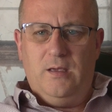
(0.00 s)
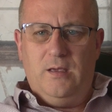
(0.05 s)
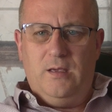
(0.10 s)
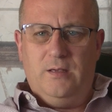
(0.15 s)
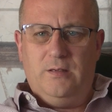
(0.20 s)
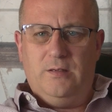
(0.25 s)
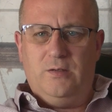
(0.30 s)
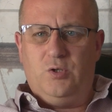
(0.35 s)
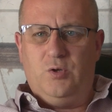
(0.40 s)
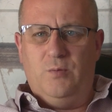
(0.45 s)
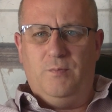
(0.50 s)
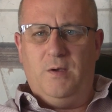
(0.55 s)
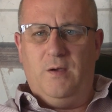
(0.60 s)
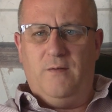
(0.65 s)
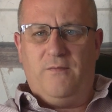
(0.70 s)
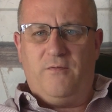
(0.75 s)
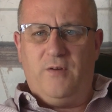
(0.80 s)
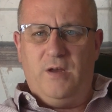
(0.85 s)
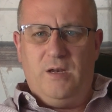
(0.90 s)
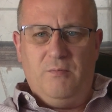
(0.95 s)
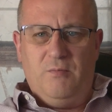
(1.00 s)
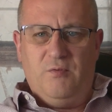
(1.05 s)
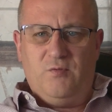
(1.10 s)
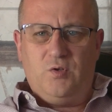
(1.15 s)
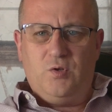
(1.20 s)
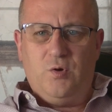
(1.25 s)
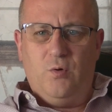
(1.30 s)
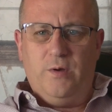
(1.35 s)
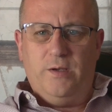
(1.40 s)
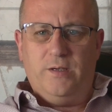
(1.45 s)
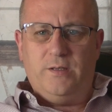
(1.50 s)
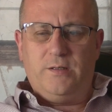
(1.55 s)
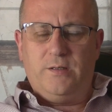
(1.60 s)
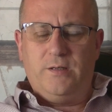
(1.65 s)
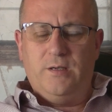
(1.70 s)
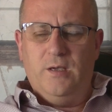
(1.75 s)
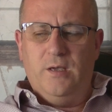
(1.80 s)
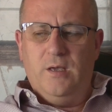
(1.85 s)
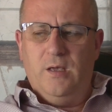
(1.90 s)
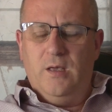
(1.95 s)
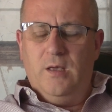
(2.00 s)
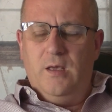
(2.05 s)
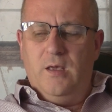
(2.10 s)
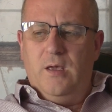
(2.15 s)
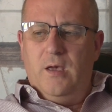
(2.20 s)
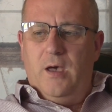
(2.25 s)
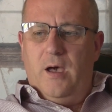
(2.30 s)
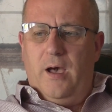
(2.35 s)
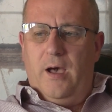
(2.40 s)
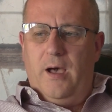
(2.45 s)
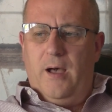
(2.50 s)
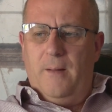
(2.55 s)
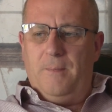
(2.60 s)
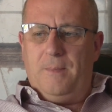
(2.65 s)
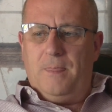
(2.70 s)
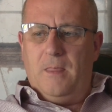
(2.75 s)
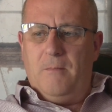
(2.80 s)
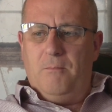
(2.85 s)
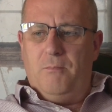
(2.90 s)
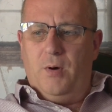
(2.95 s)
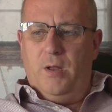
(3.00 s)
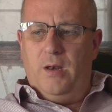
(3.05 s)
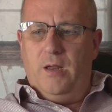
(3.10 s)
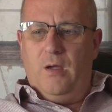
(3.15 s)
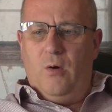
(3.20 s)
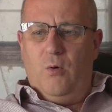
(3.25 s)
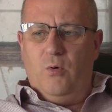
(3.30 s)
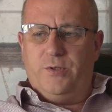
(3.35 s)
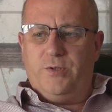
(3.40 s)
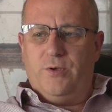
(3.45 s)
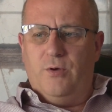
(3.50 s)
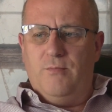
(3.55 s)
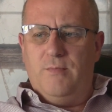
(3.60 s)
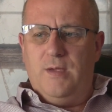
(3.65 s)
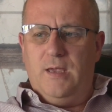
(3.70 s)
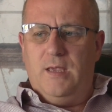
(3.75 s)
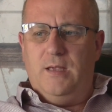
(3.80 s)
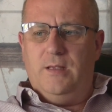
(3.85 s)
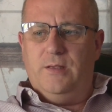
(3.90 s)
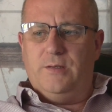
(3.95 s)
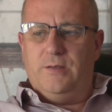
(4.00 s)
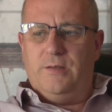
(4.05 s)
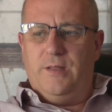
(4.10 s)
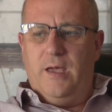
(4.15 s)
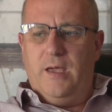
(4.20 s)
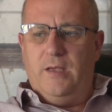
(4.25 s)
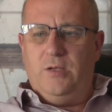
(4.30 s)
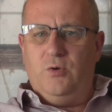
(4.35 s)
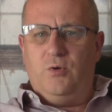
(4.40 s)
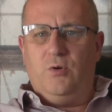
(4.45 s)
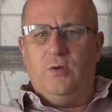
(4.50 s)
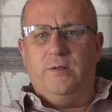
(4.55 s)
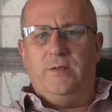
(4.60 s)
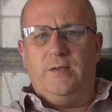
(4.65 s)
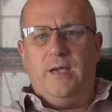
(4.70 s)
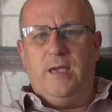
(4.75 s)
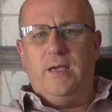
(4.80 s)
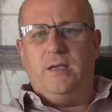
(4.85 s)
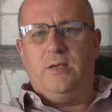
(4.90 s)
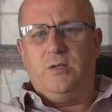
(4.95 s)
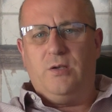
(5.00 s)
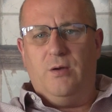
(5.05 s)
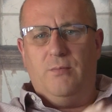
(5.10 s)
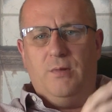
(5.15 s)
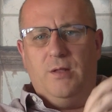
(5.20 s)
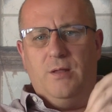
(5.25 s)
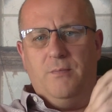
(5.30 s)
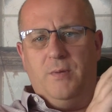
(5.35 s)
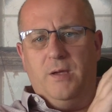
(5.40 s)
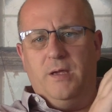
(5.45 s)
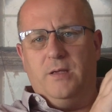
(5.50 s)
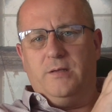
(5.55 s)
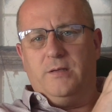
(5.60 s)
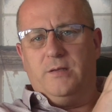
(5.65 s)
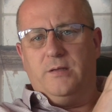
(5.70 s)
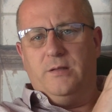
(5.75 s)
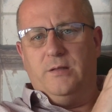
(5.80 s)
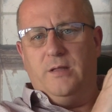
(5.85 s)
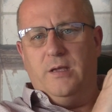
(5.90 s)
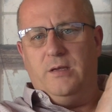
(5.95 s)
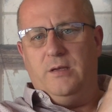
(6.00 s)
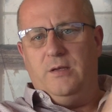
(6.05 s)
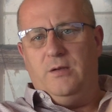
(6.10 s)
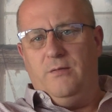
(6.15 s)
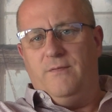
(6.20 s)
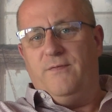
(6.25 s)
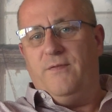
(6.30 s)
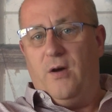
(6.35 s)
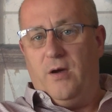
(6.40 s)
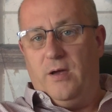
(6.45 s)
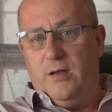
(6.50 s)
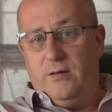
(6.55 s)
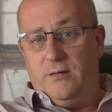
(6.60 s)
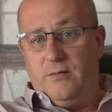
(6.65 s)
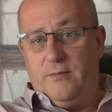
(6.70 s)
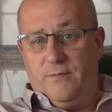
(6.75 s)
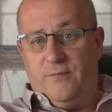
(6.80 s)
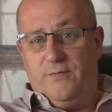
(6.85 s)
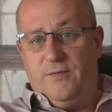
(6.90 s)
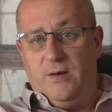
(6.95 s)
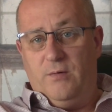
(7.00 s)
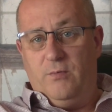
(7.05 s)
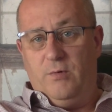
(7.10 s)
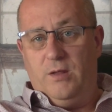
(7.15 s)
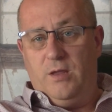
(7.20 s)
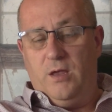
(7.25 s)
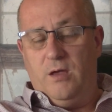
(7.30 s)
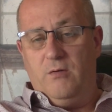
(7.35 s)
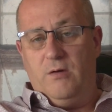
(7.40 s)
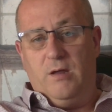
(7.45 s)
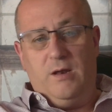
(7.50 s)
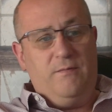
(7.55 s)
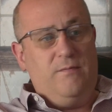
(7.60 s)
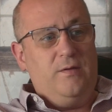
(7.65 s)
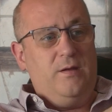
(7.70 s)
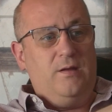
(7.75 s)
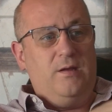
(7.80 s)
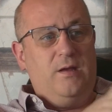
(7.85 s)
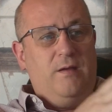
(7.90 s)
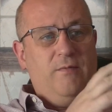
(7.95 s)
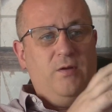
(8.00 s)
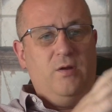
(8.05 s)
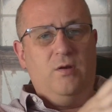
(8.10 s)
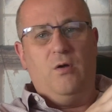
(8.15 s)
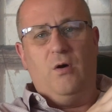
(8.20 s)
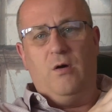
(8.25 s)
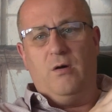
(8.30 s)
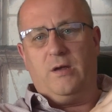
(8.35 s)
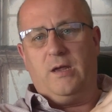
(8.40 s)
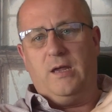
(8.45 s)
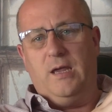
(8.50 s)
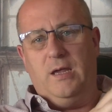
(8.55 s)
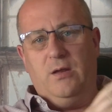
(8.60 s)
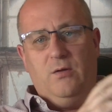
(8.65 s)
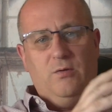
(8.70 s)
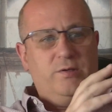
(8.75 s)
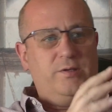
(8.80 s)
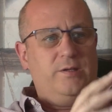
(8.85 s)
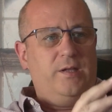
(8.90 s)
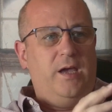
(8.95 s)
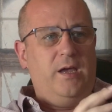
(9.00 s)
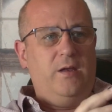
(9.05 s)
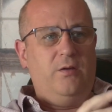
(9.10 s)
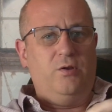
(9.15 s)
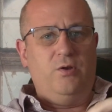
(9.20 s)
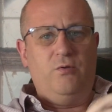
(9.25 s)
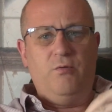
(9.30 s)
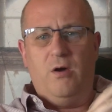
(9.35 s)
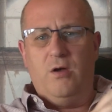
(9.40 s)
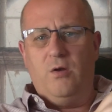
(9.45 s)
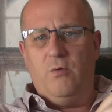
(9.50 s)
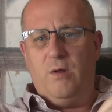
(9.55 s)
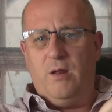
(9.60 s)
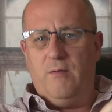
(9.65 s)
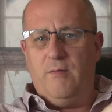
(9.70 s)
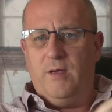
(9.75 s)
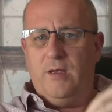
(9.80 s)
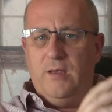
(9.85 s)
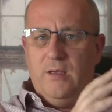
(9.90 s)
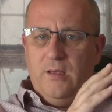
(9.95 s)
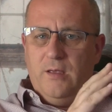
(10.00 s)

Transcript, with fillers: It should be a freedom of choice. Um, but it also means that you can take some of the bits that you find fit with you, and if, it, if you're not keen on staying on your own or whatever,